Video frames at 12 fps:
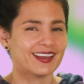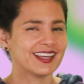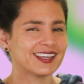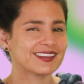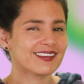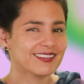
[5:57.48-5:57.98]

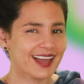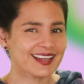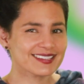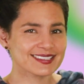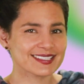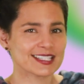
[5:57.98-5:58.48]
And
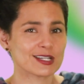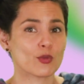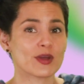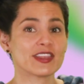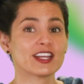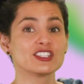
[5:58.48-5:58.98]
lastly,
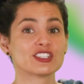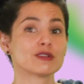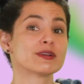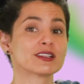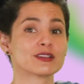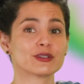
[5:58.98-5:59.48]
when they do
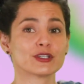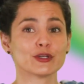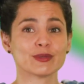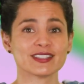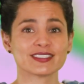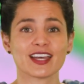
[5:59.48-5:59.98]
include
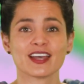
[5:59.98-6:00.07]
humans,